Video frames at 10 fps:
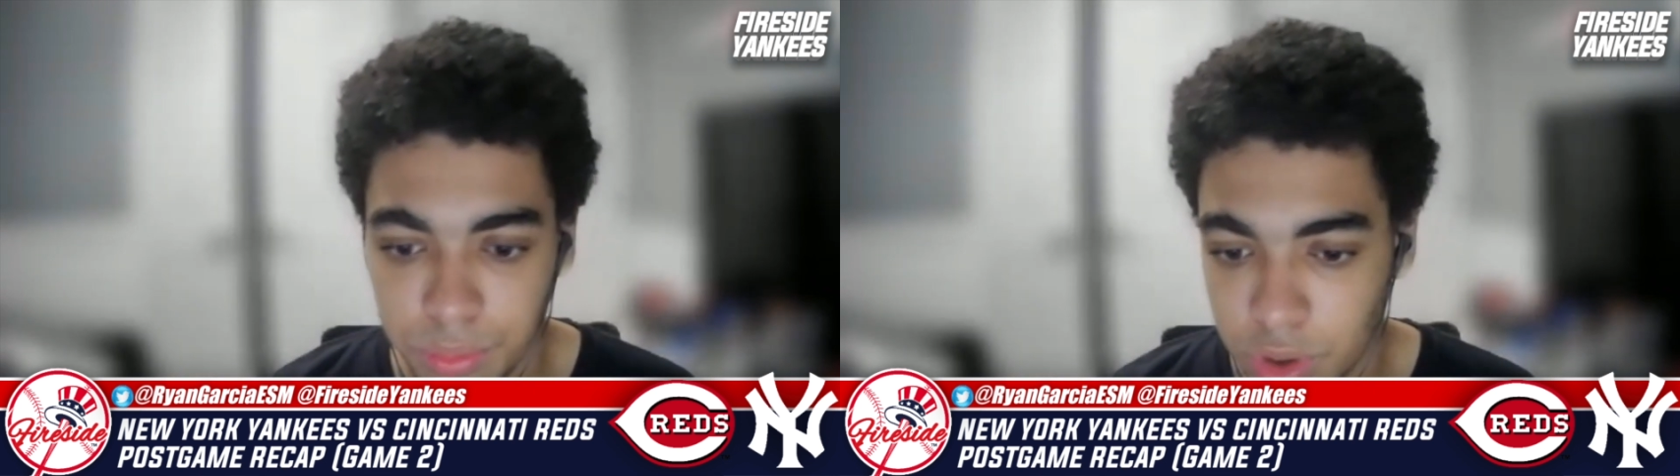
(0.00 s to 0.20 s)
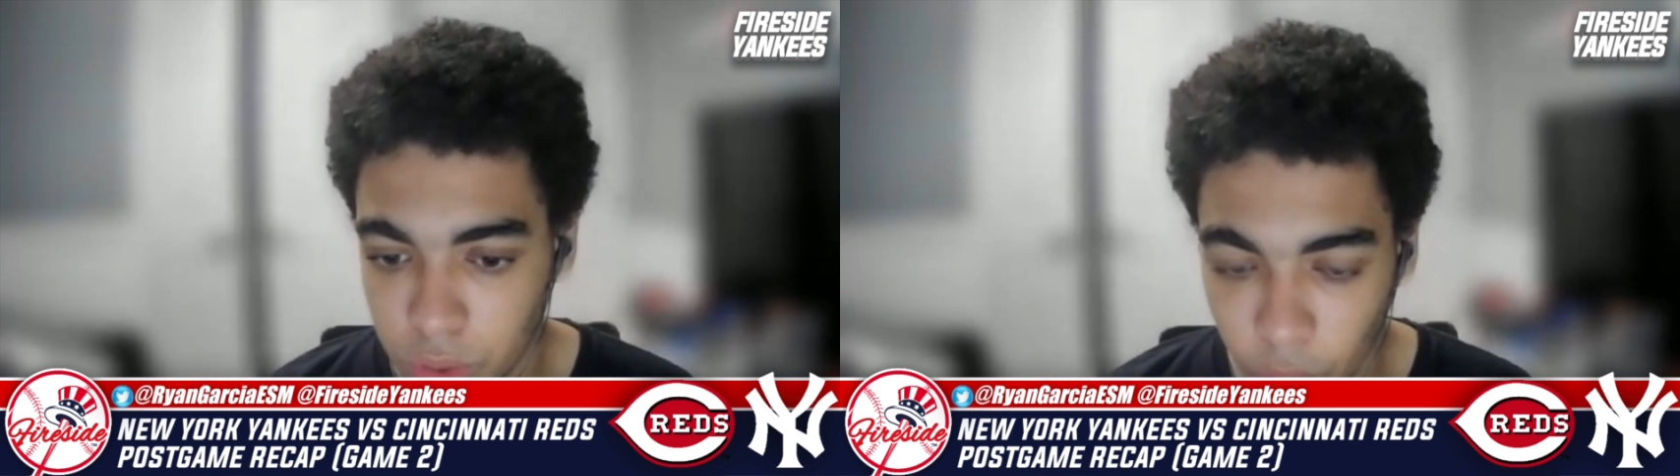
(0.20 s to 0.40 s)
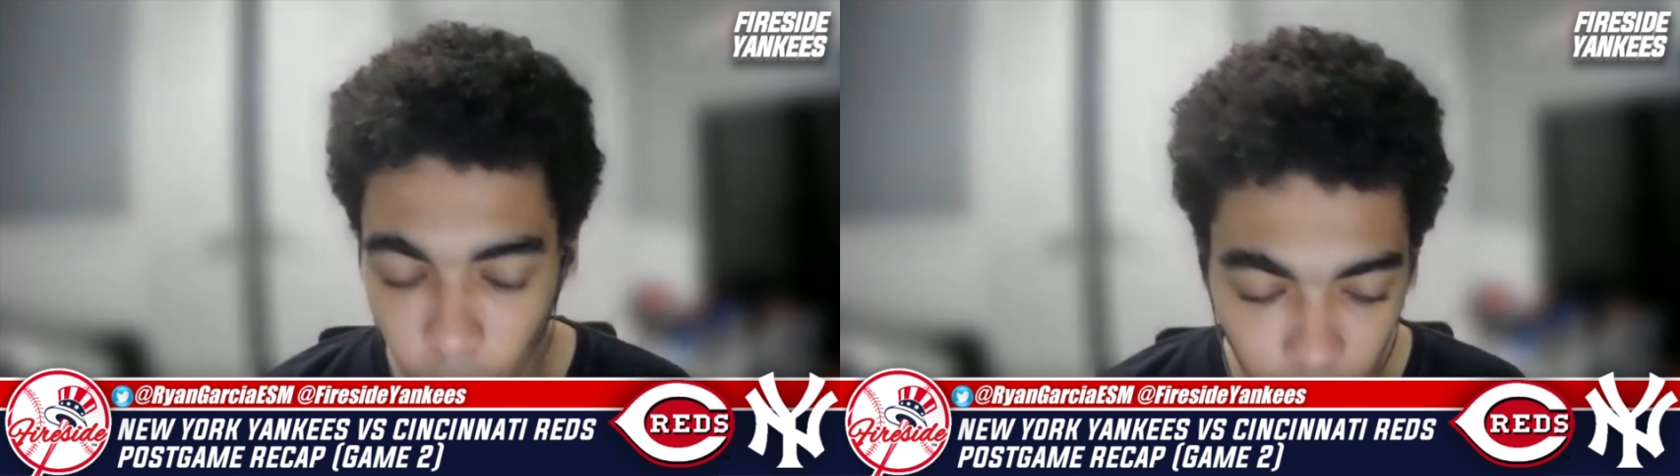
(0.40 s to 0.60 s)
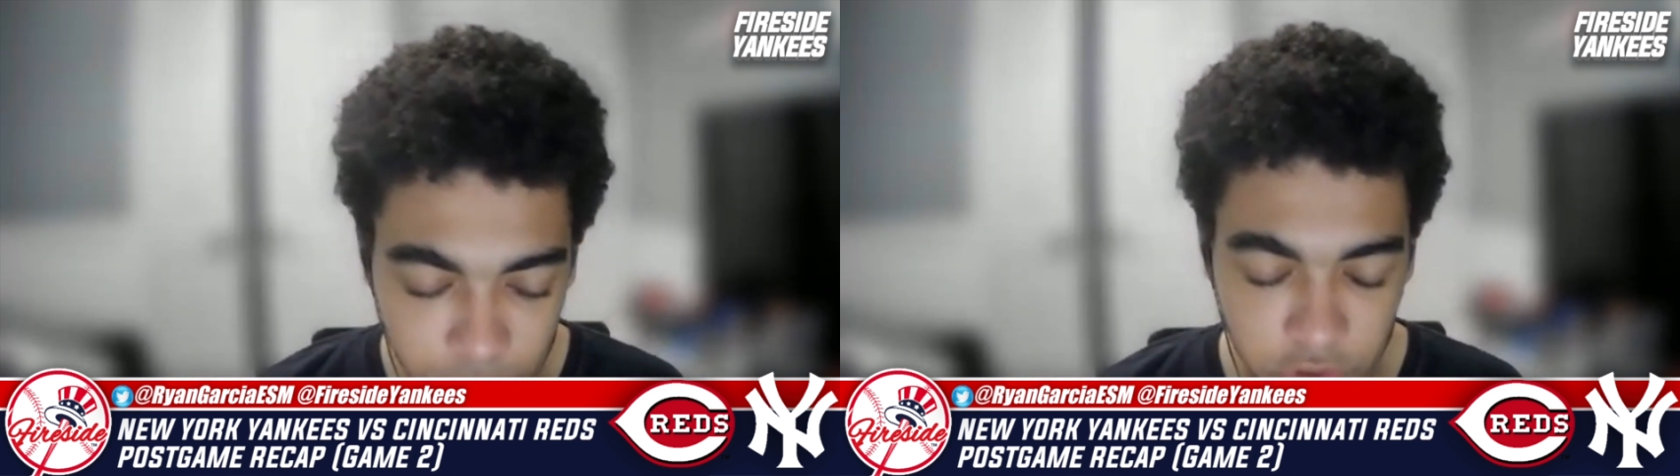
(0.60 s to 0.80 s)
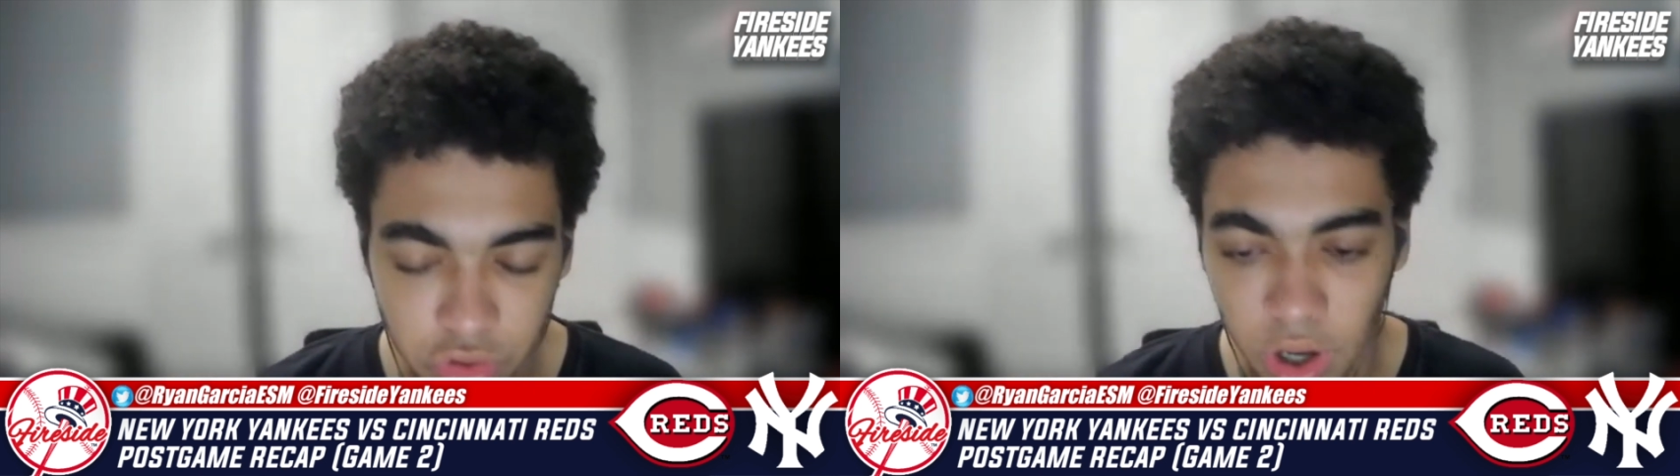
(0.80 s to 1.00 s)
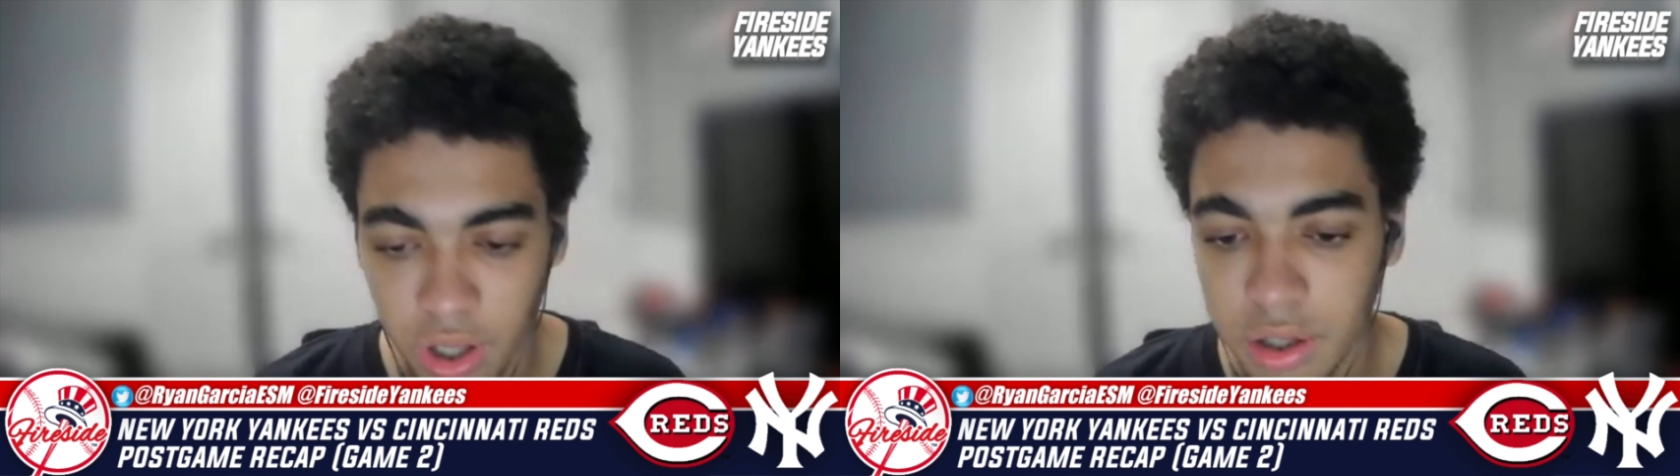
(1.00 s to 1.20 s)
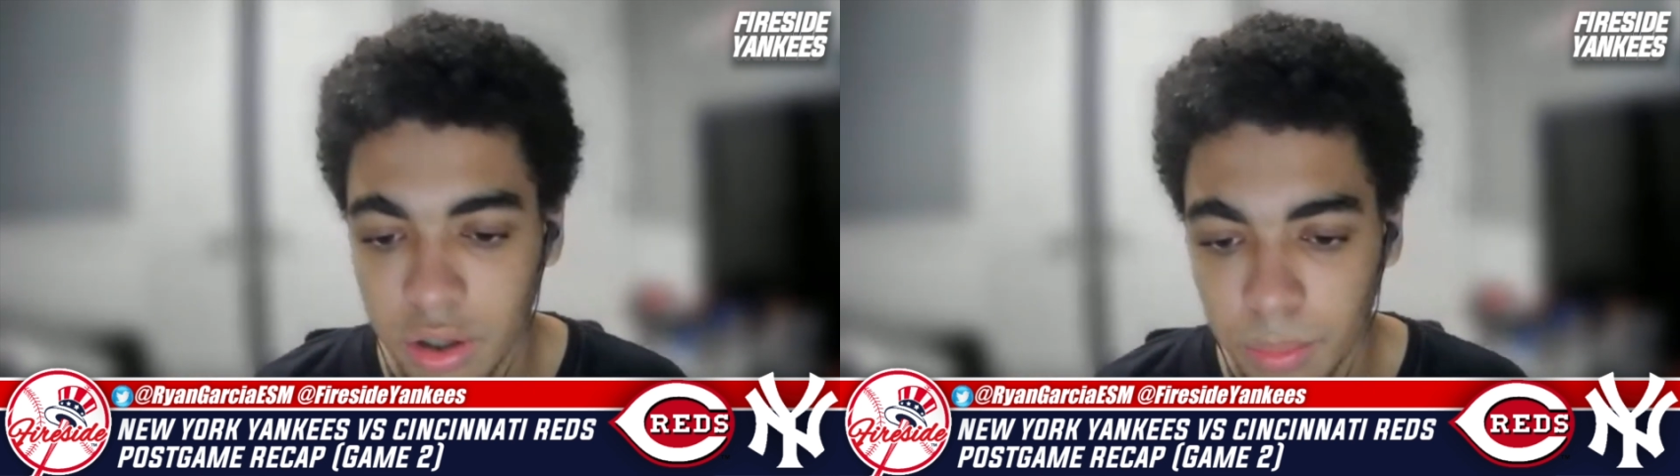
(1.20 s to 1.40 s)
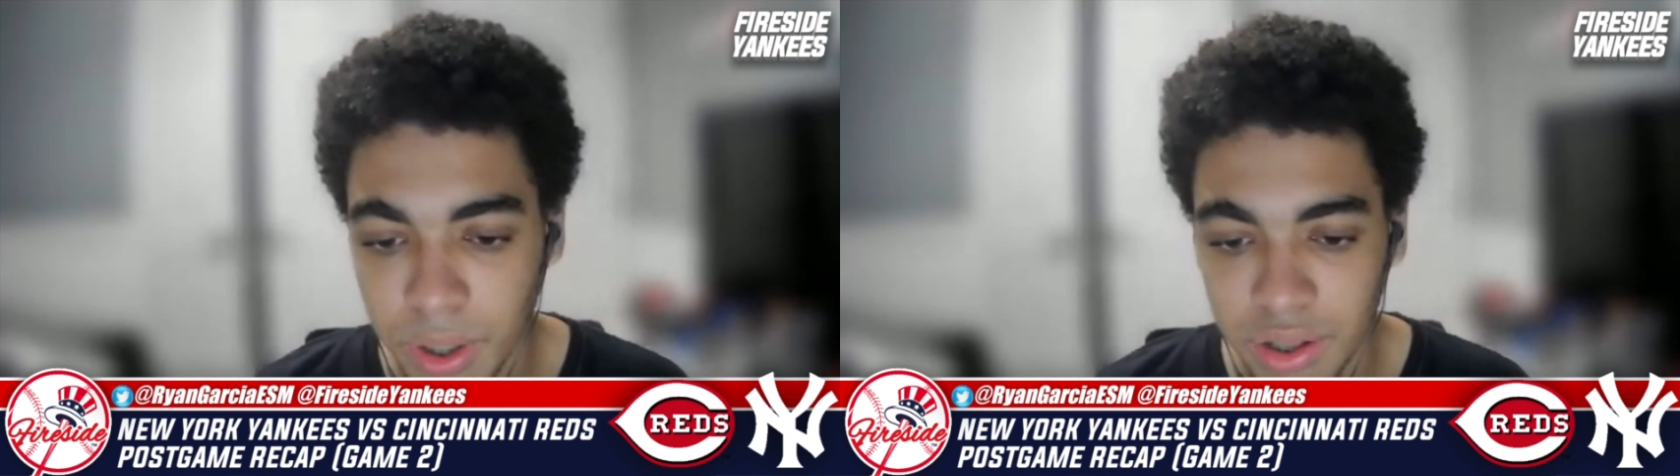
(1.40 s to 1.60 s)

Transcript: Holmes is struggling a little bit.